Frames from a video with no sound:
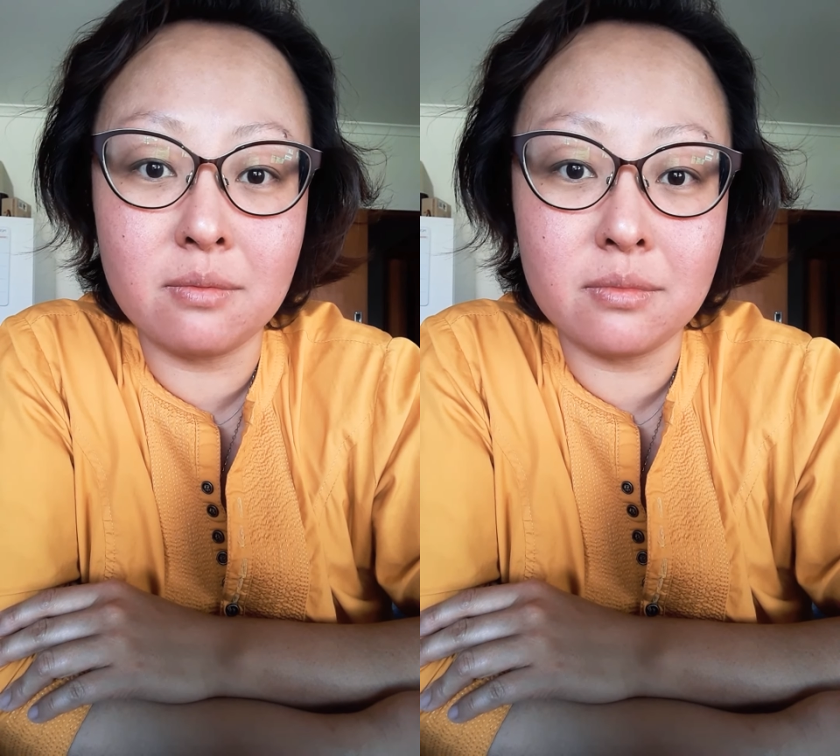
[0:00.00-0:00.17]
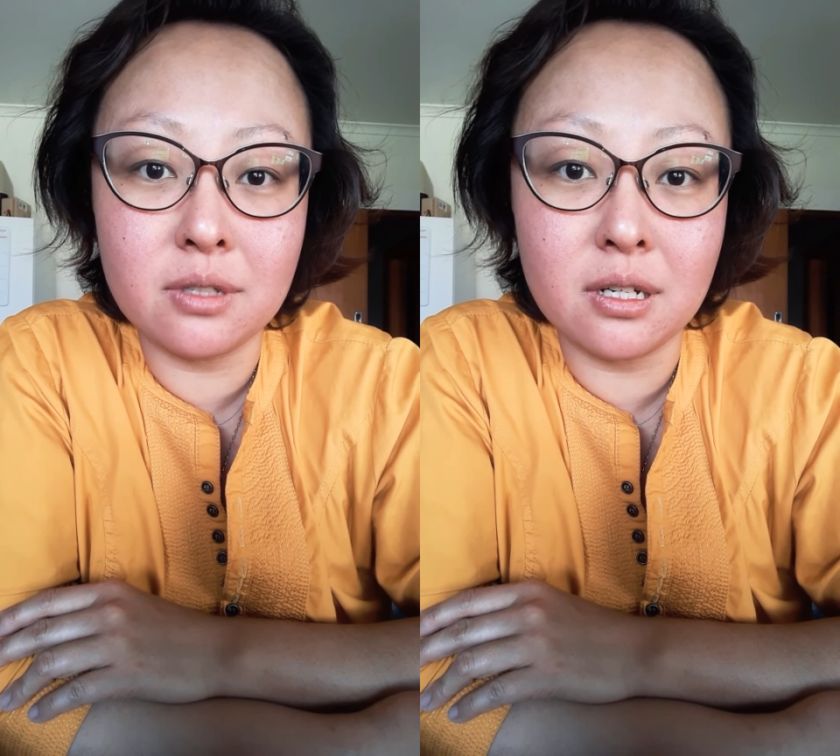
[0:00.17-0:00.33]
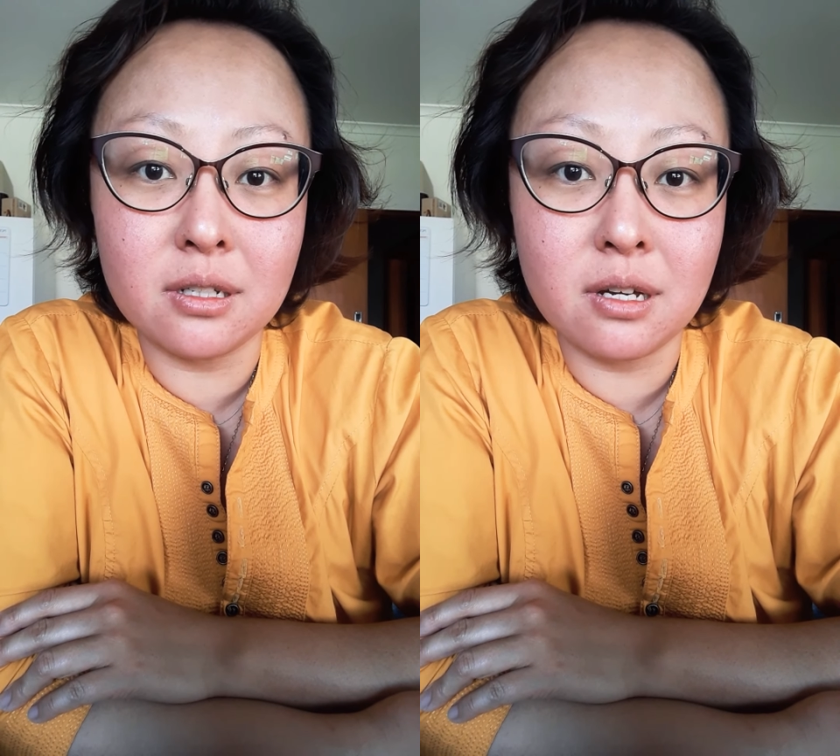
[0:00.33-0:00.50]

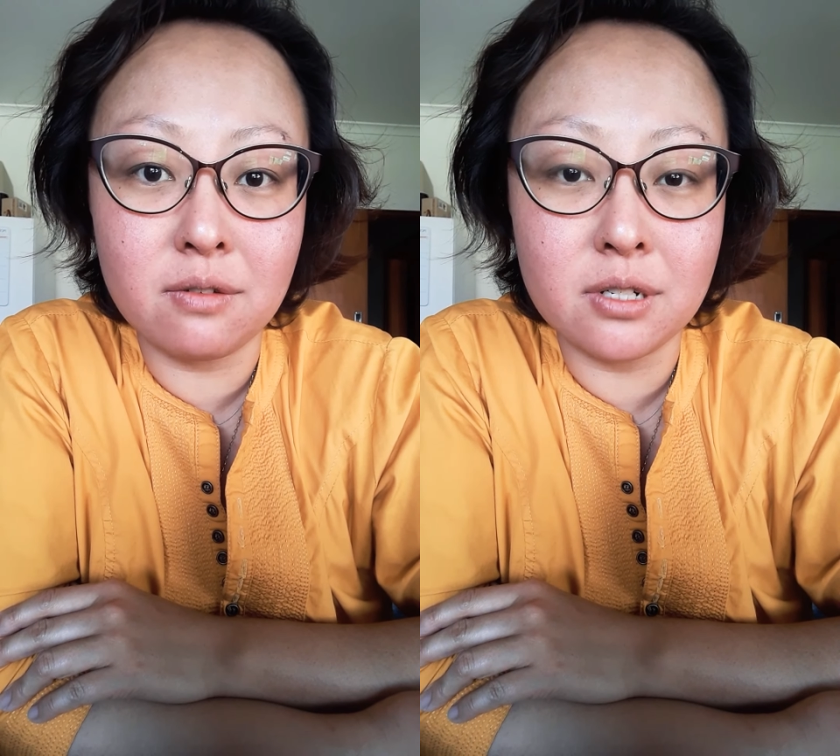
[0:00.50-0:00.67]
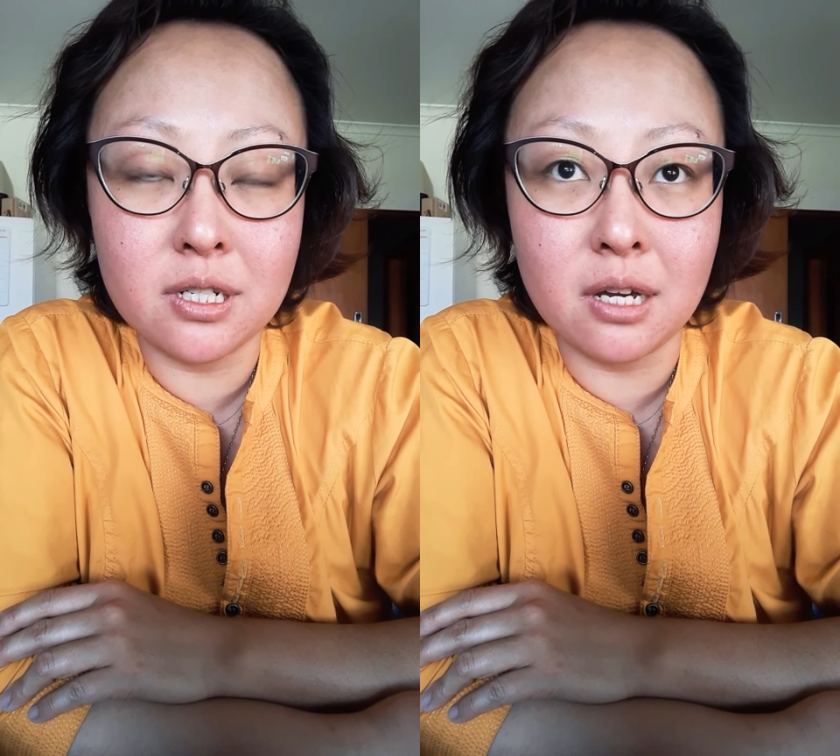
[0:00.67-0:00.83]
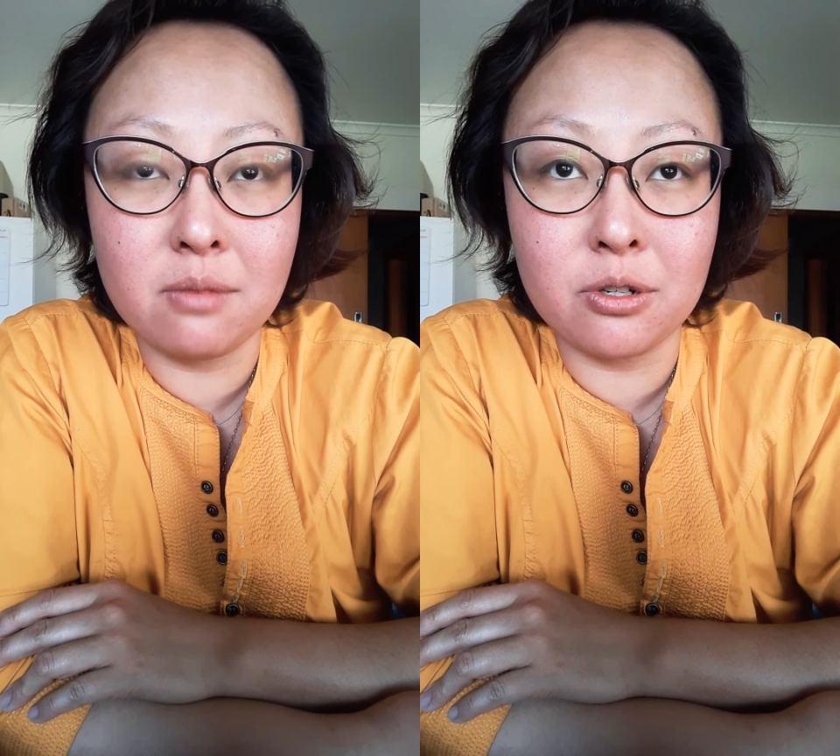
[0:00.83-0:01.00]
nearly every
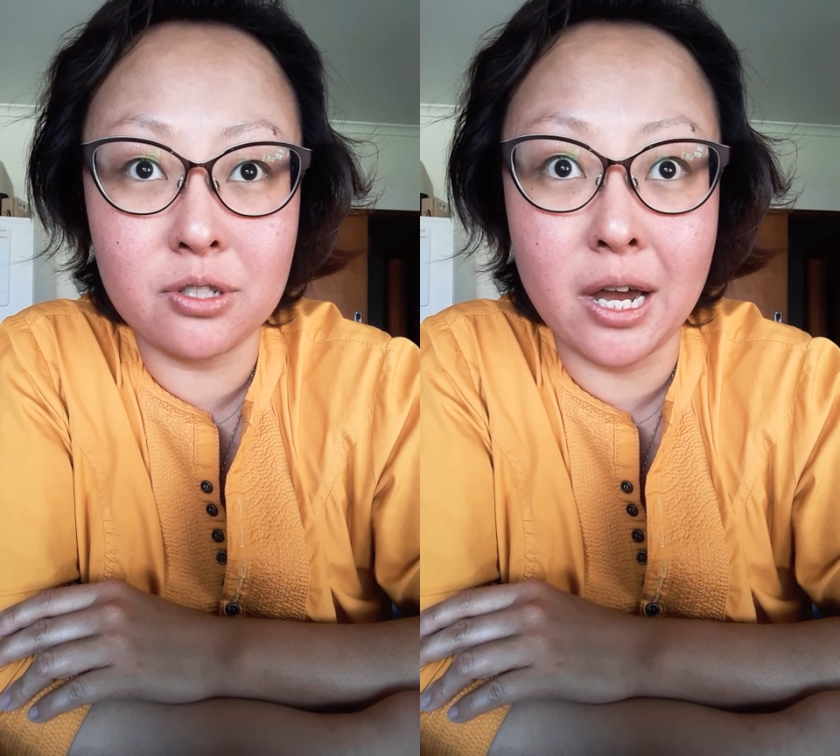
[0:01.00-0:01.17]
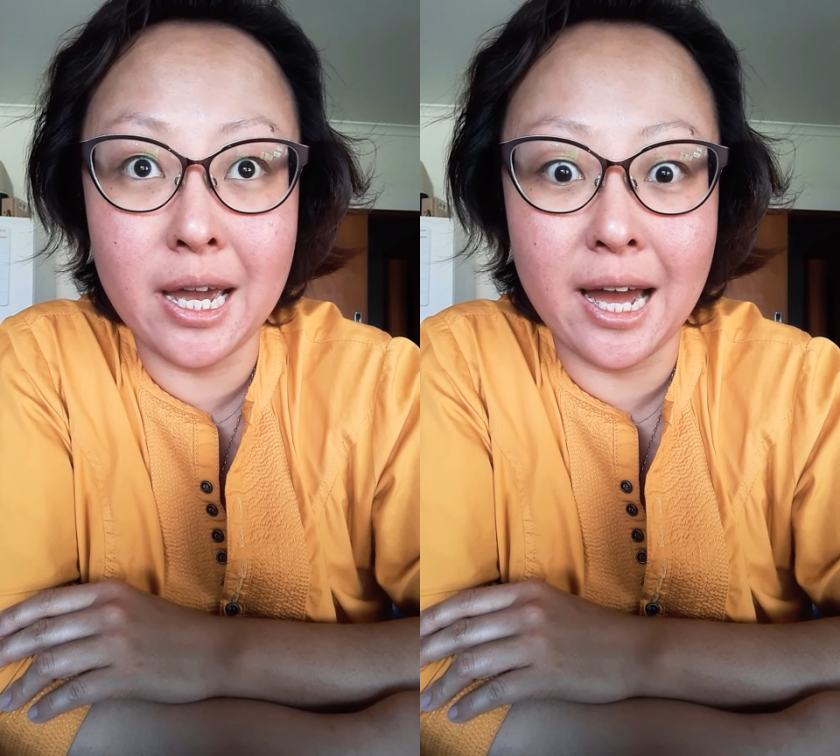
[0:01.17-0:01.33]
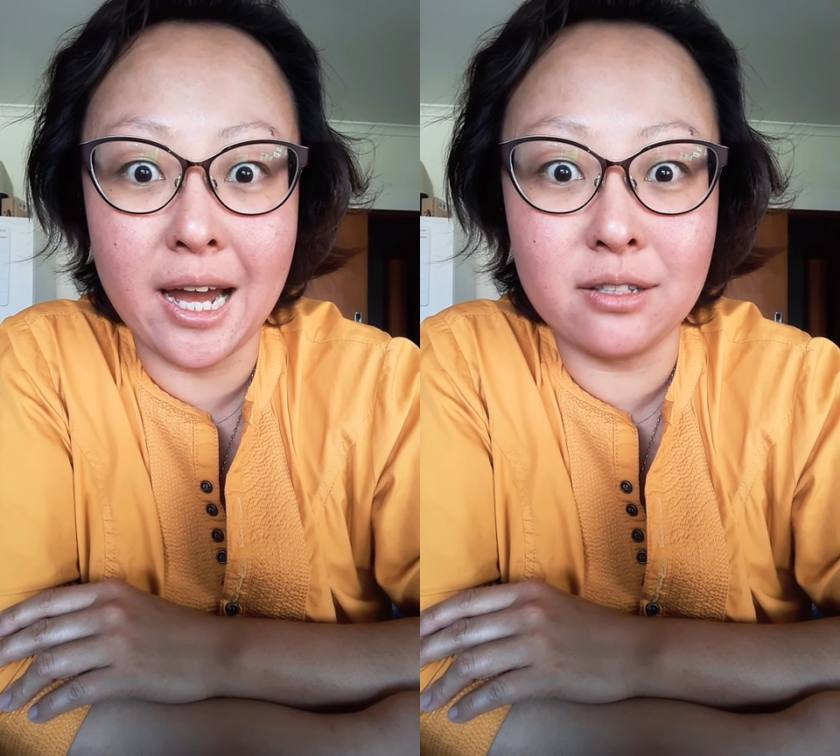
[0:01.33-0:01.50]
day because
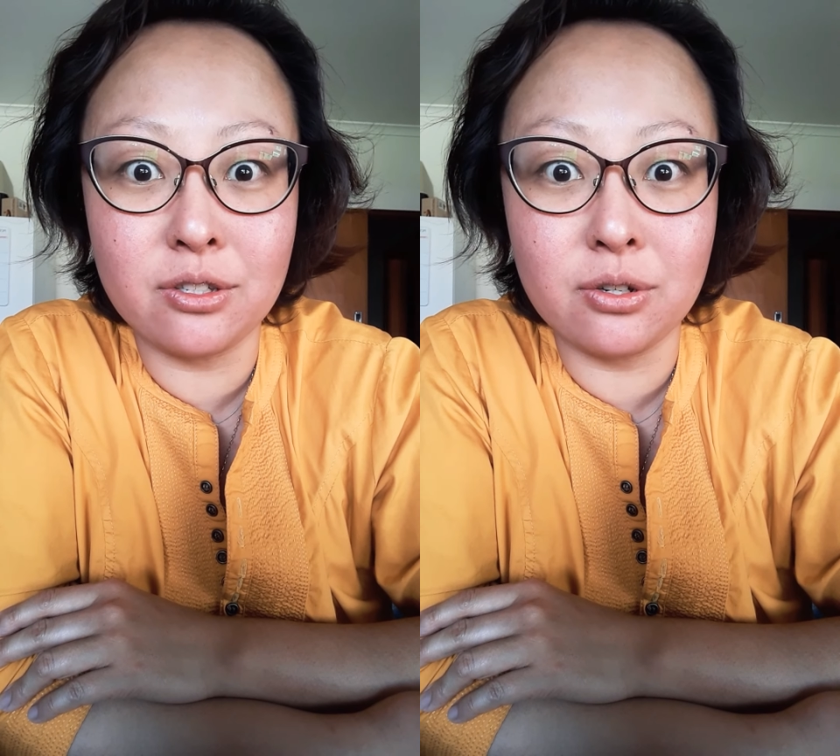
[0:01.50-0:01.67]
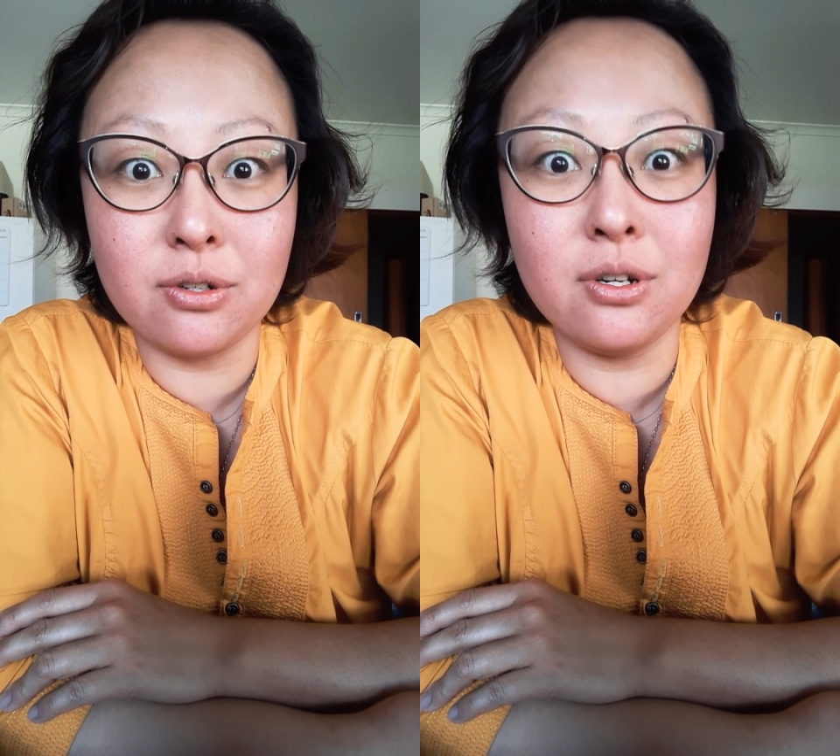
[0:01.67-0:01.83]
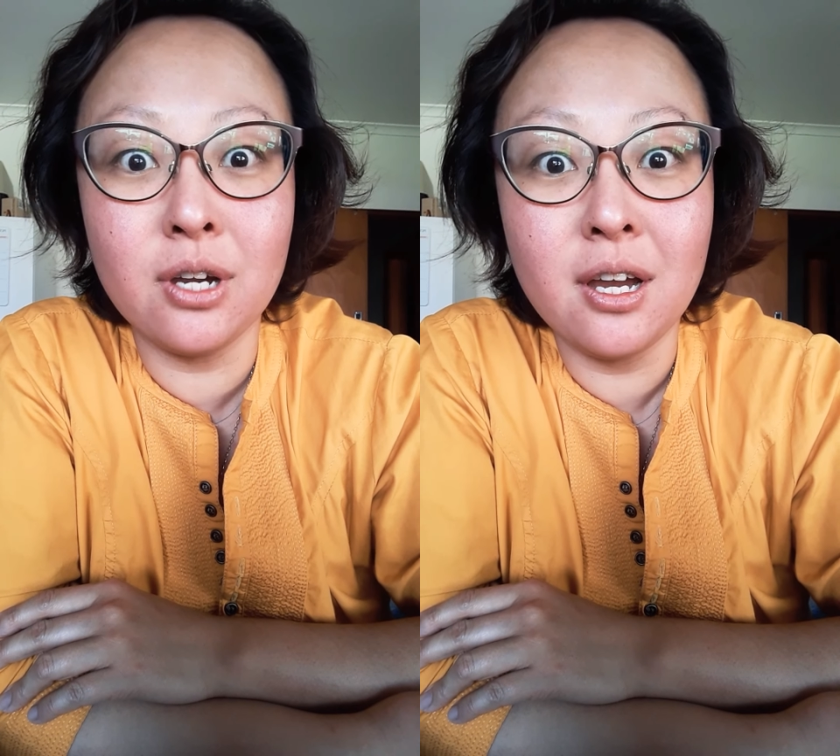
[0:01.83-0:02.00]
I had
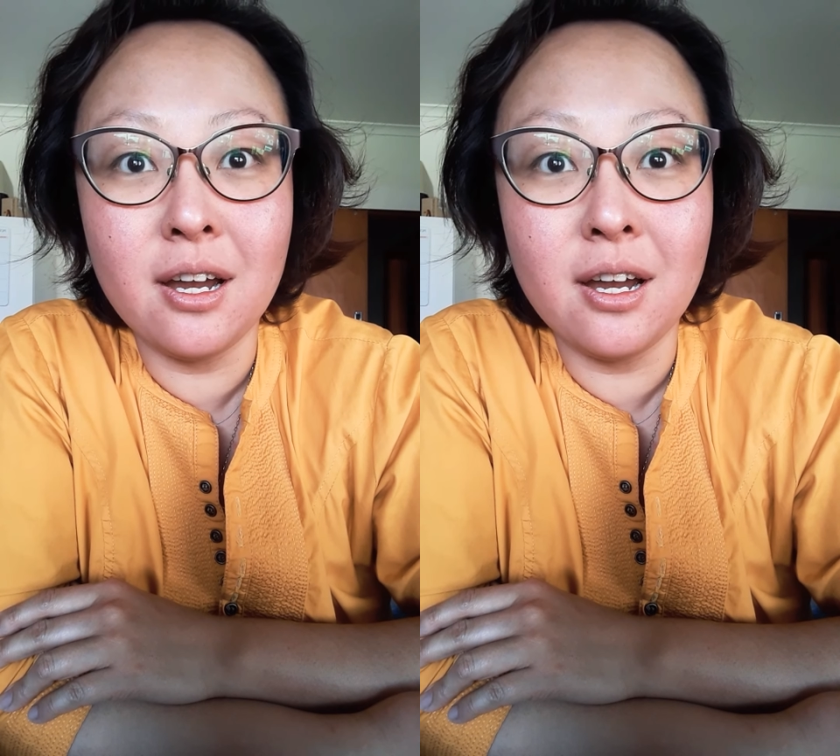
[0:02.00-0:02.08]
to.